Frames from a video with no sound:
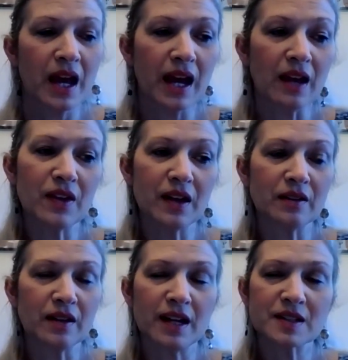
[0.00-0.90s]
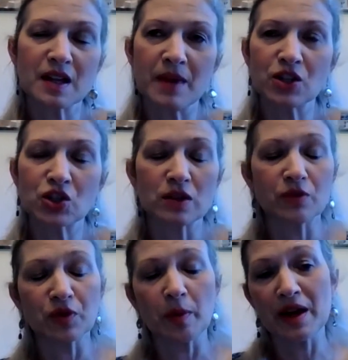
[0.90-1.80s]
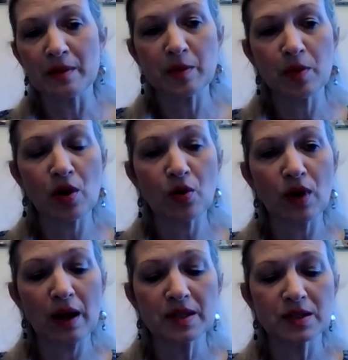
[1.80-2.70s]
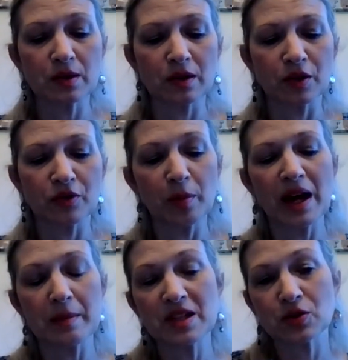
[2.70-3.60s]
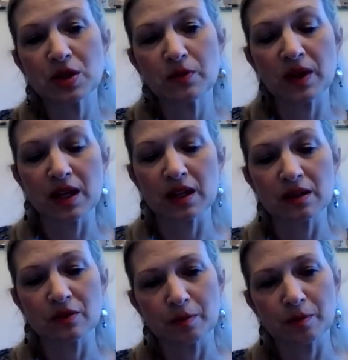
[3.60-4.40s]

And then, as I mentioned, the phlebotomy program or the phlebotomy certificate